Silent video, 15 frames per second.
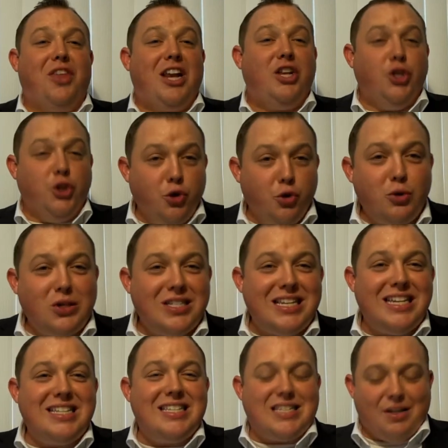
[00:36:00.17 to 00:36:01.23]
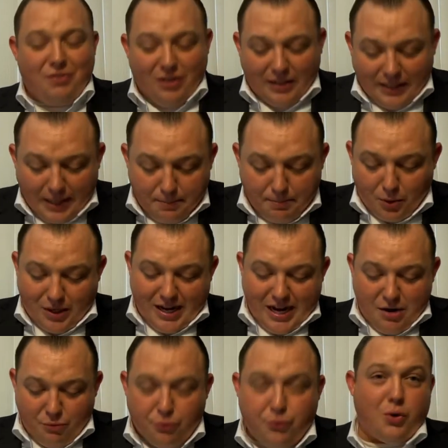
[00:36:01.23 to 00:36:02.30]
a new sense of liberty
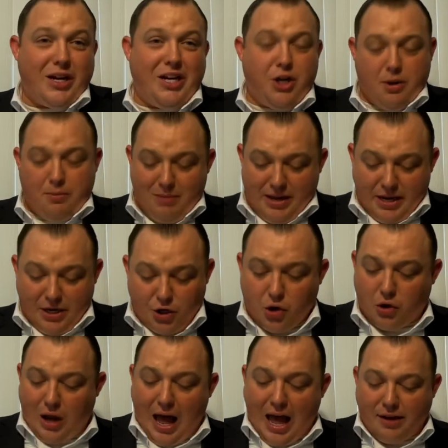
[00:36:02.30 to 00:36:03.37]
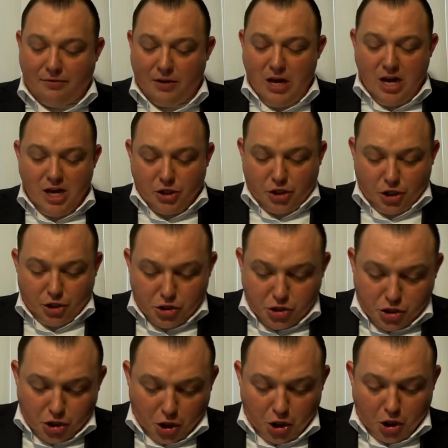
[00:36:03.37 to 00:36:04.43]
and freedom in your life to
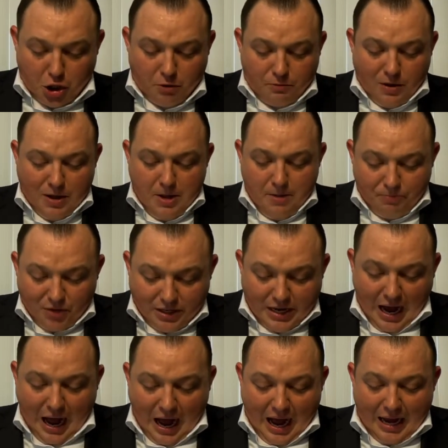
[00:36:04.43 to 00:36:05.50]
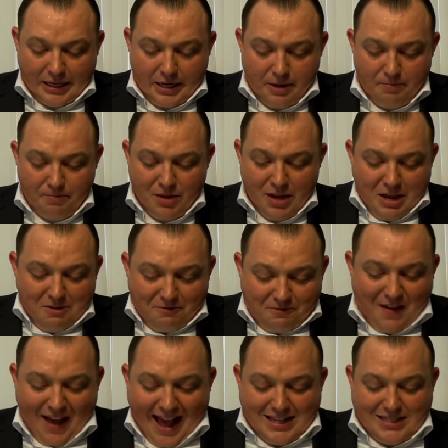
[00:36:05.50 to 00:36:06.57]
serve God.
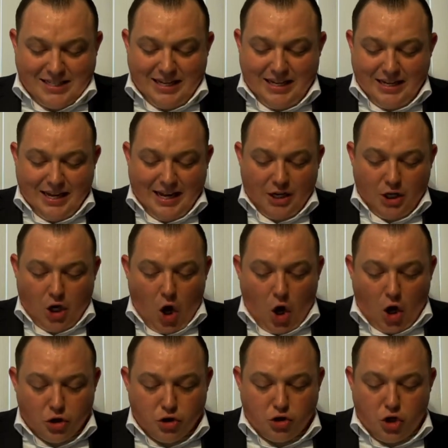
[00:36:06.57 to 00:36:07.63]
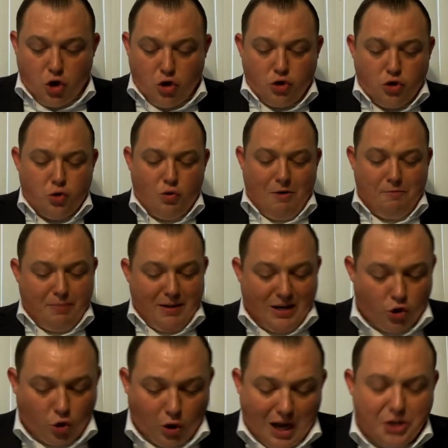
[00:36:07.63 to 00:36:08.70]
Fasting can cause those who have
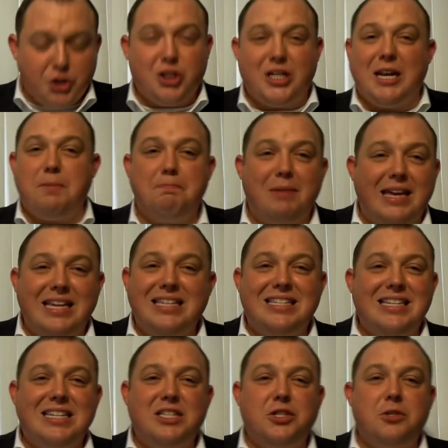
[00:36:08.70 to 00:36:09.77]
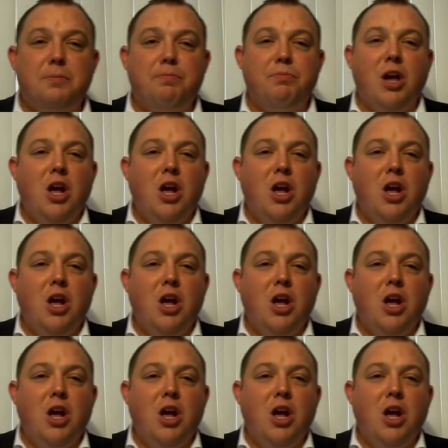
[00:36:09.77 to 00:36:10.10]
been crushed in pieces